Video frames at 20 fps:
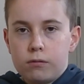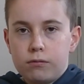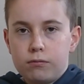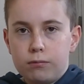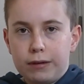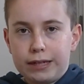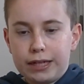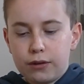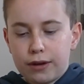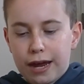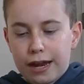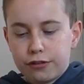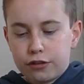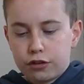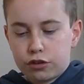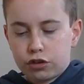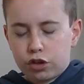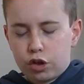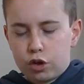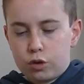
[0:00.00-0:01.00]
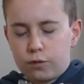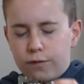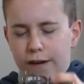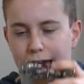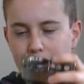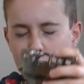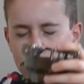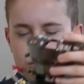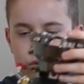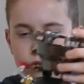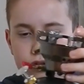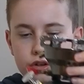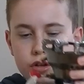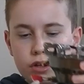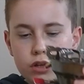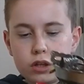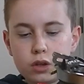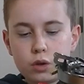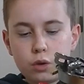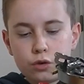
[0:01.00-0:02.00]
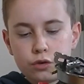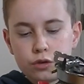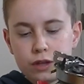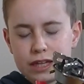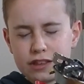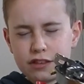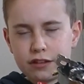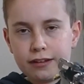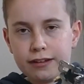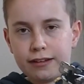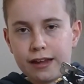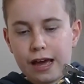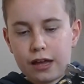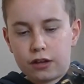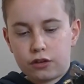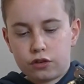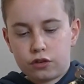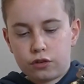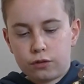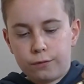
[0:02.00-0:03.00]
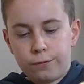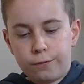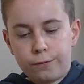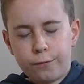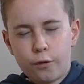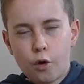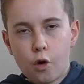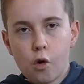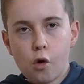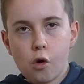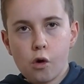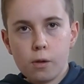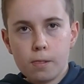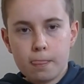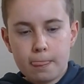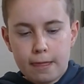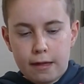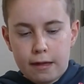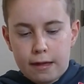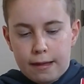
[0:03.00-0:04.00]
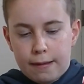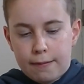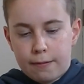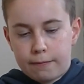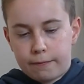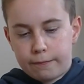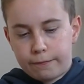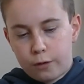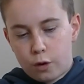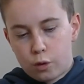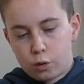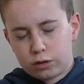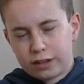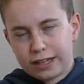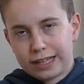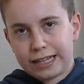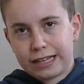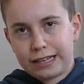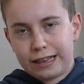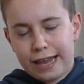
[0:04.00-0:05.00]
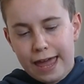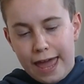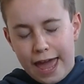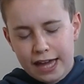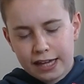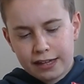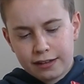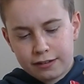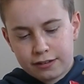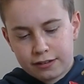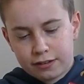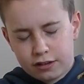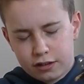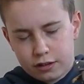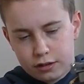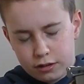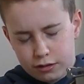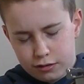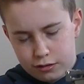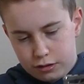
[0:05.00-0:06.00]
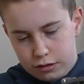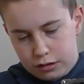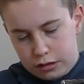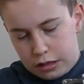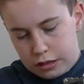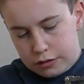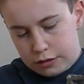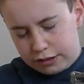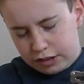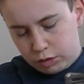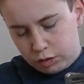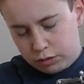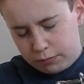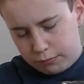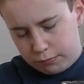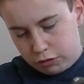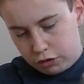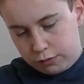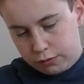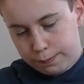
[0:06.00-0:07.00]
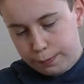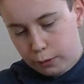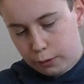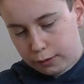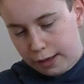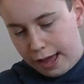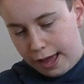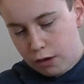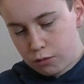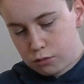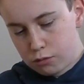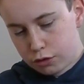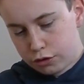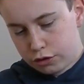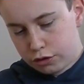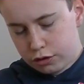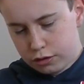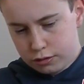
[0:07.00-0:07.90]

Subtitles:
When you get the stove out, you'll see that it has 4 folding legs that you can just pull out.